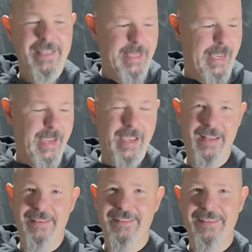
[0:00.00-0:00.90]

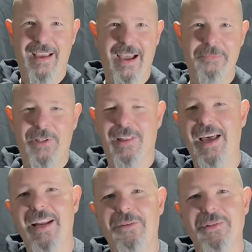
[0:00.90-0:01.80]
and I'm
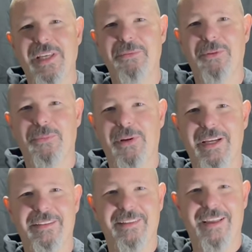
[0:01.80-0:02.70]
glad I was able to bring
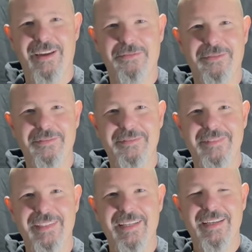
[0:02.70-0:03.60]
it to life.
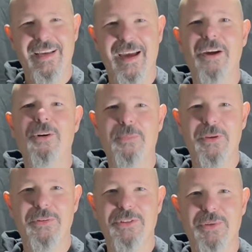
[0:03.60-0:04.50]
I hope
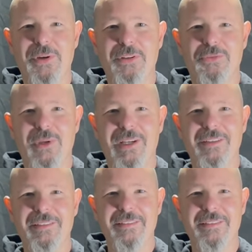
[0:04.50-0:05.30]
you enjoyed as well.